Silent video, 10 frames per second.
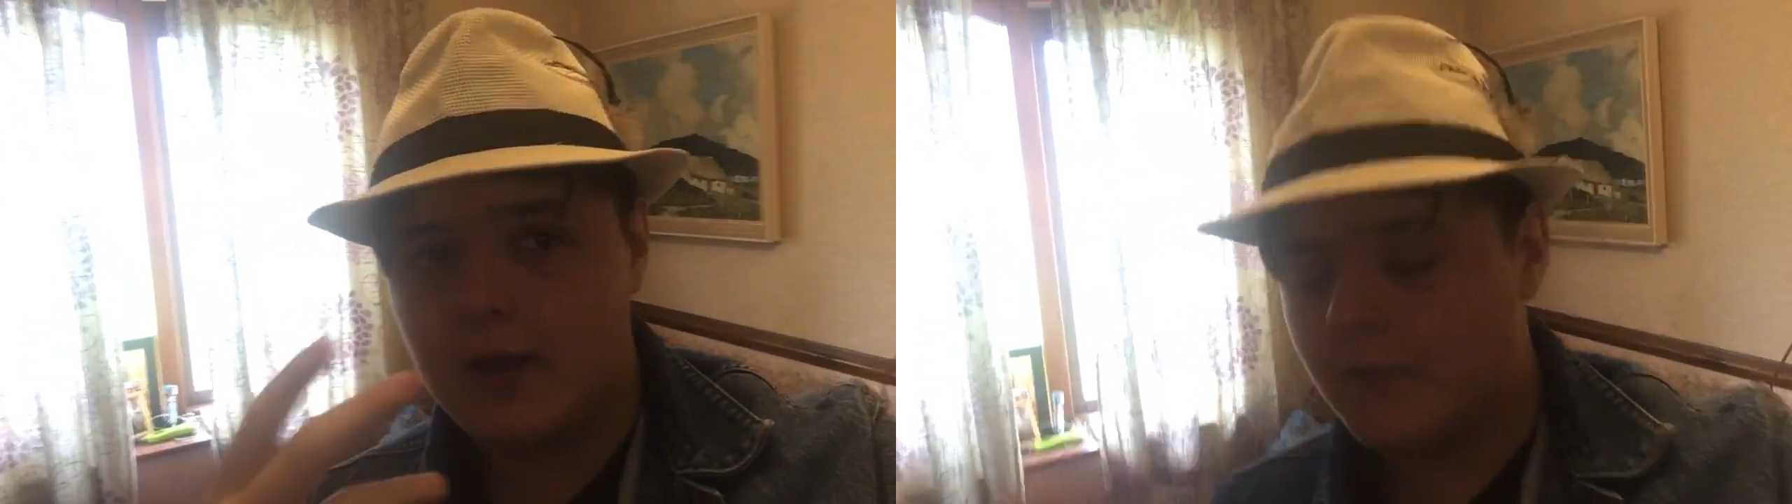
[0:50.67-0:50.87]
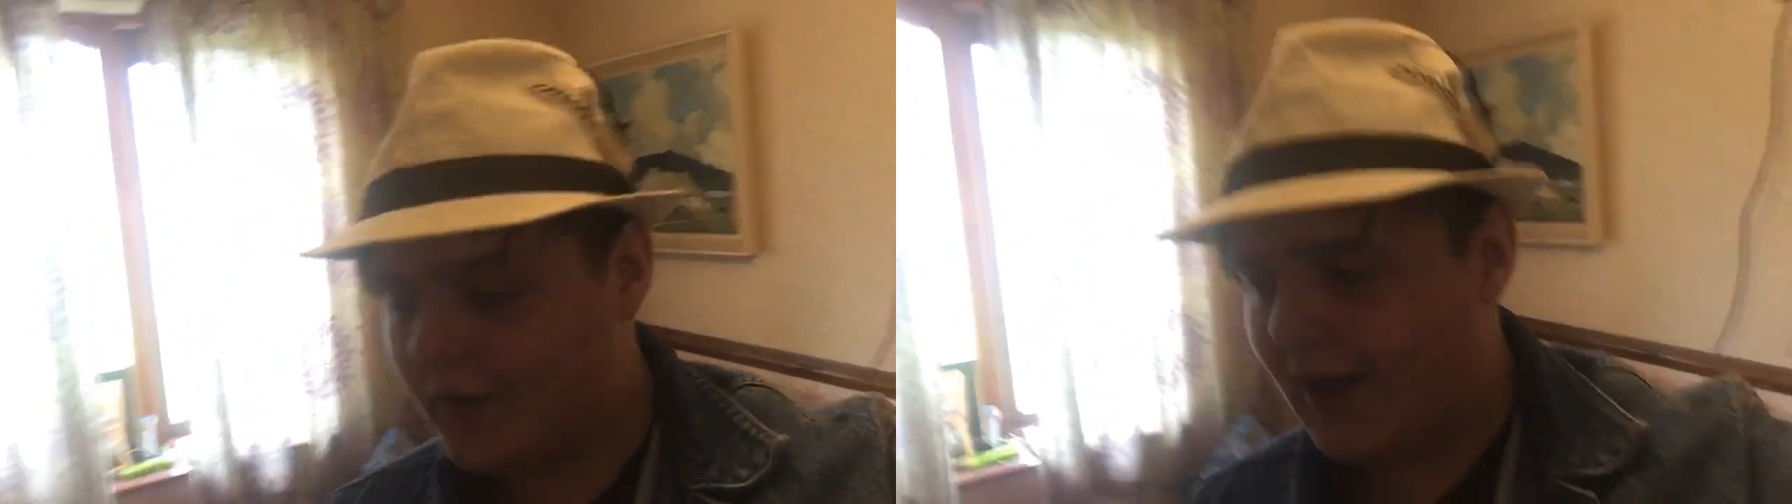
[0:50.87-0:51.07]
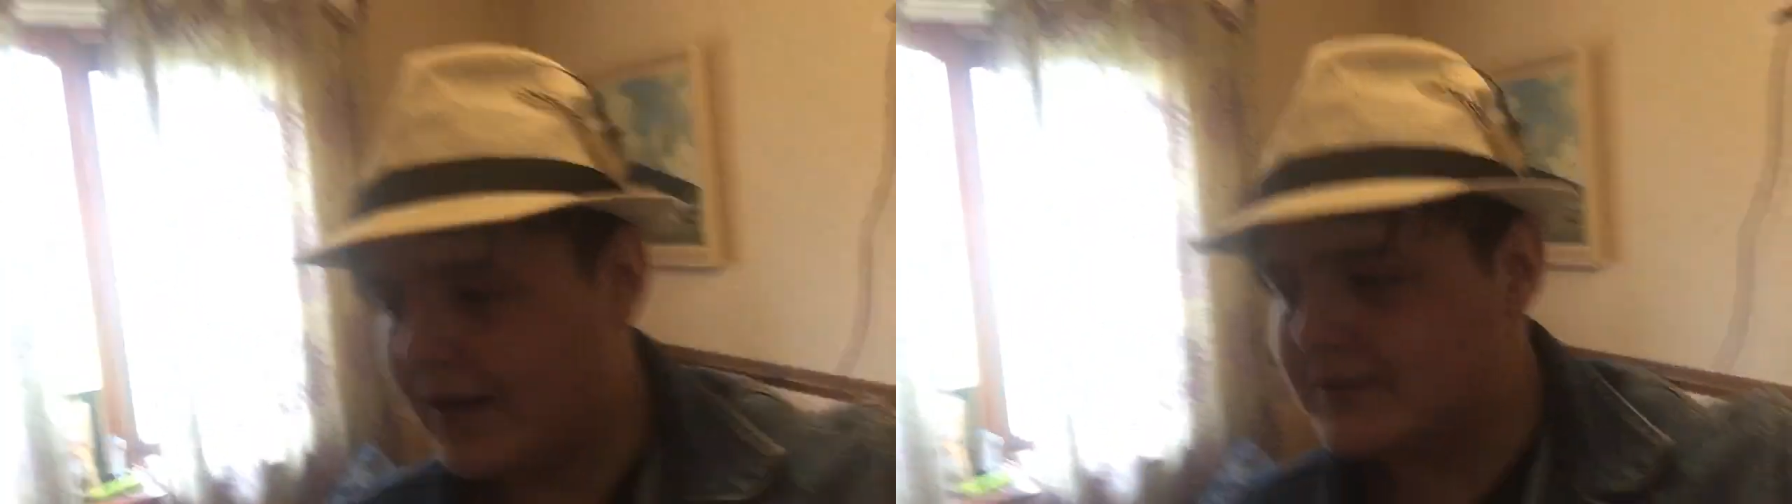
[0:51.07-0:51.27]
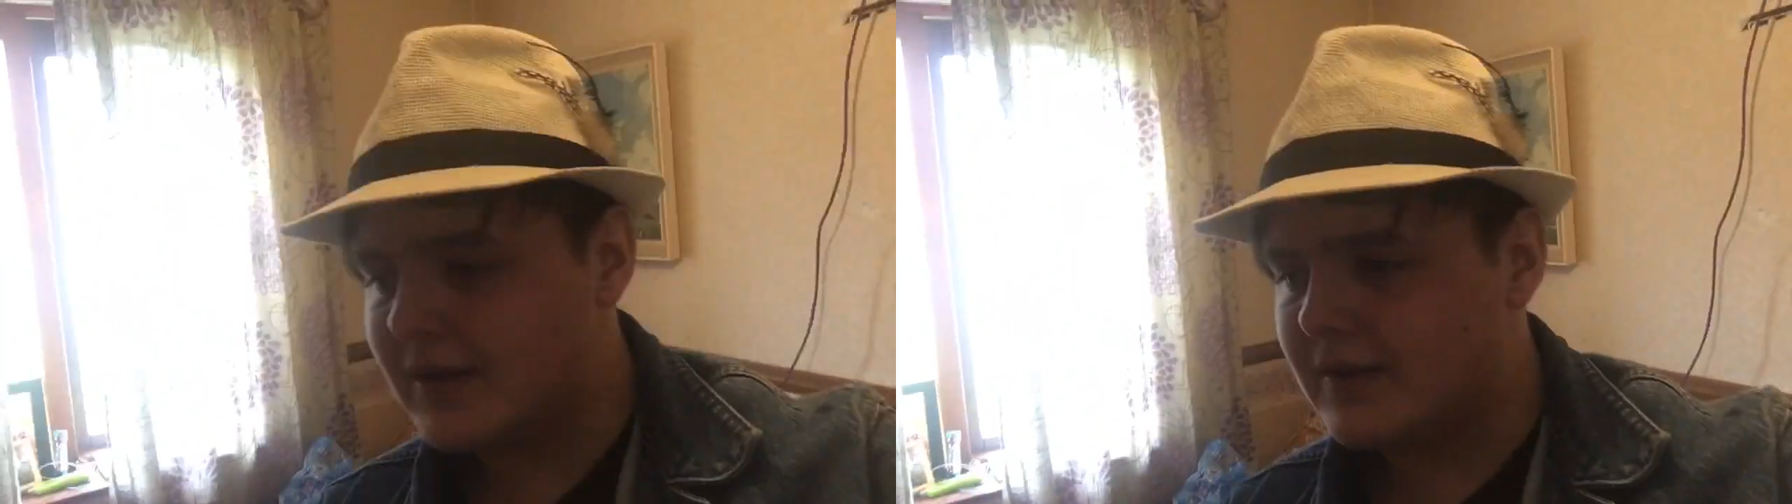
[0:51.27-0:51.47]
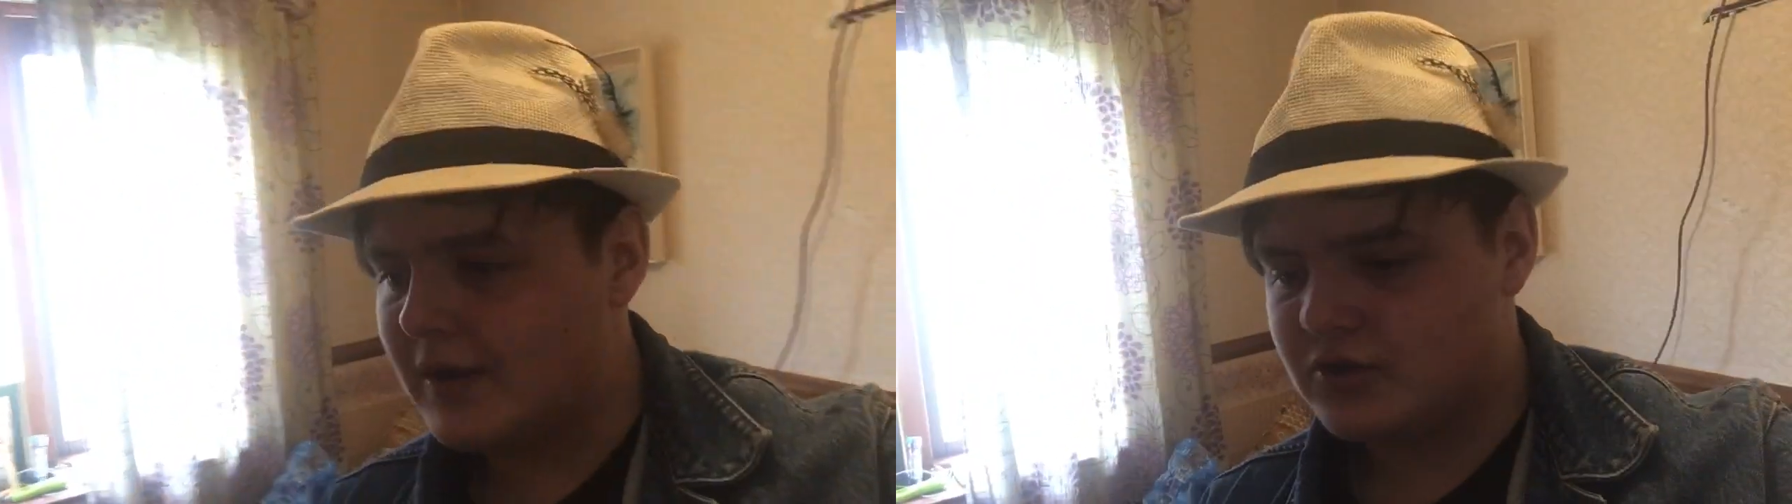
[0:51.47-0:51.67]
if we can't,
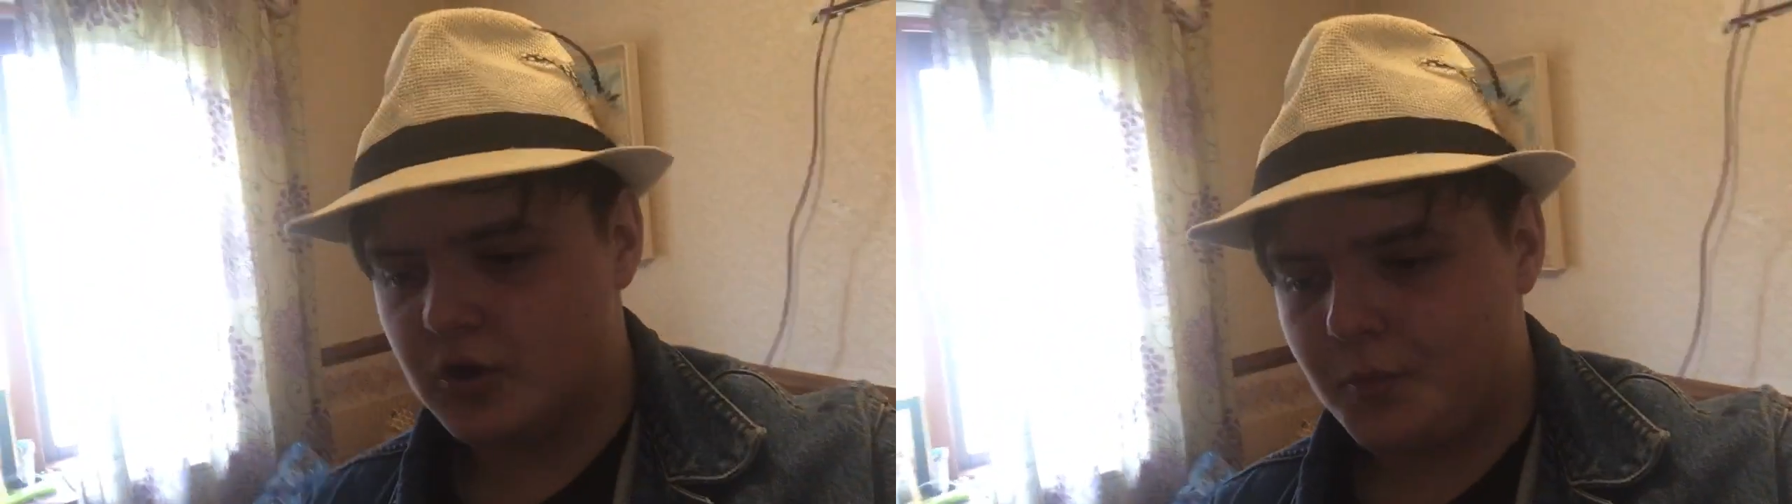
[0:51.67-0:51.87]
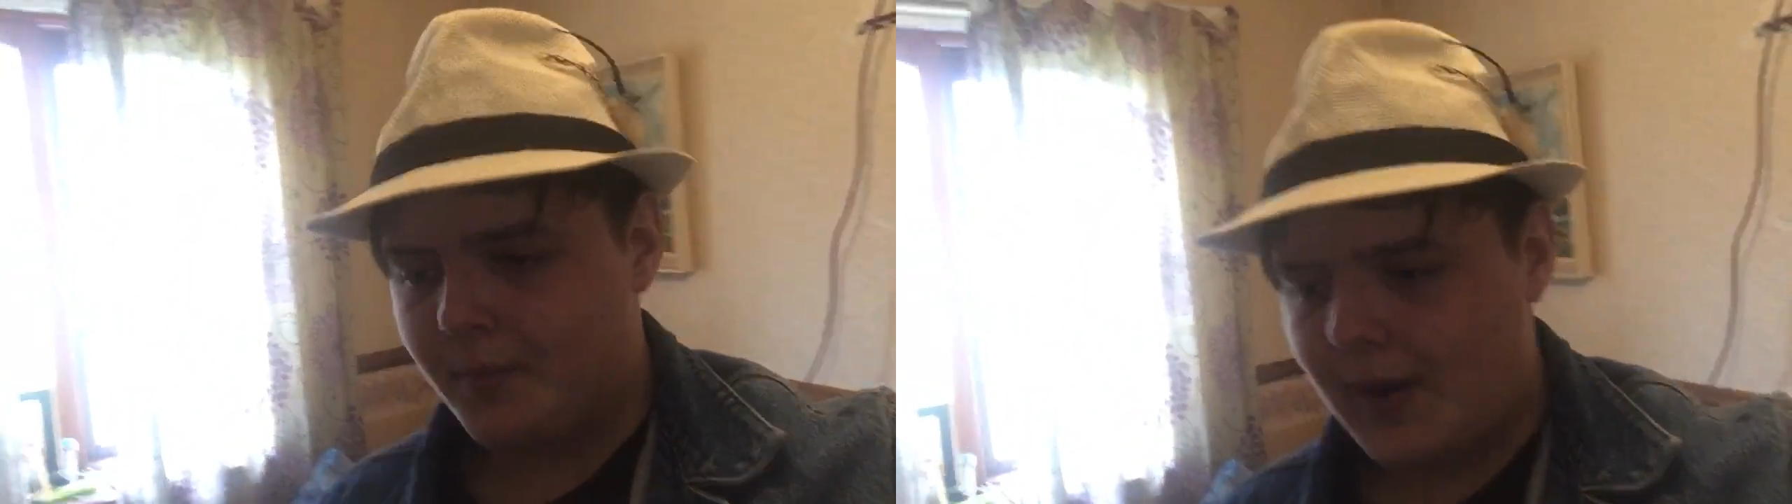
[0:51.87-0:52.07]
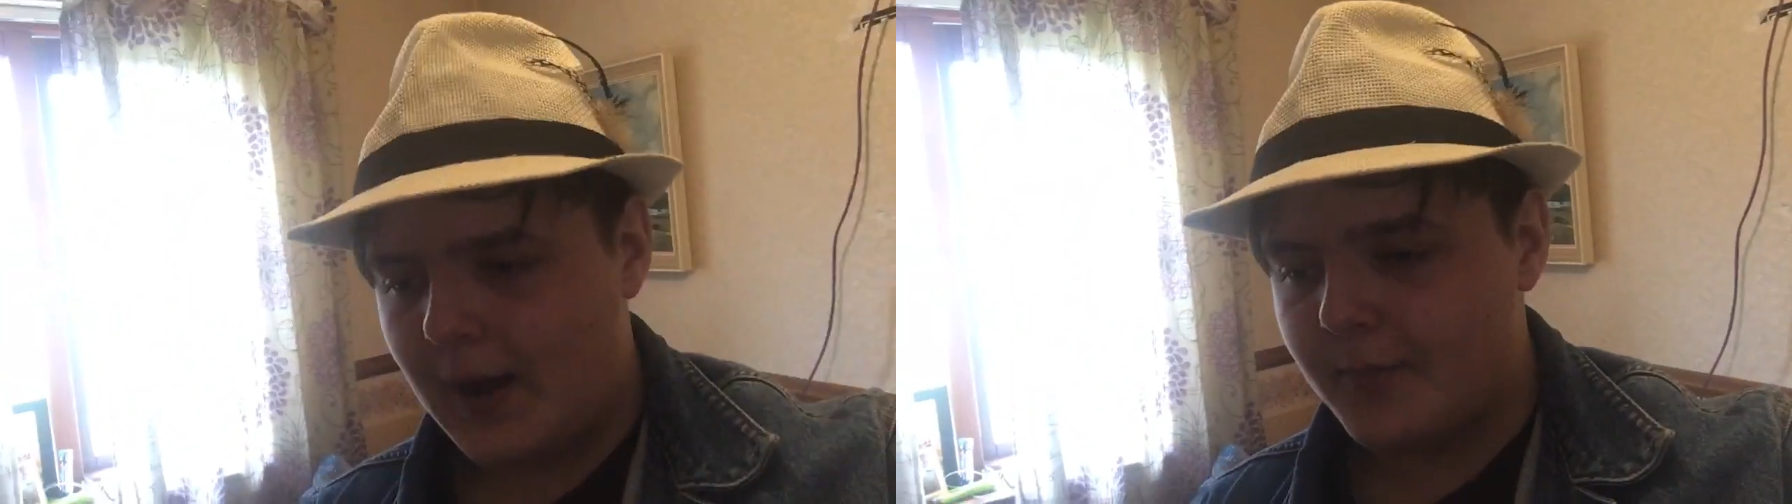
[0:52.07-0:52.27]
then that's going to be bad.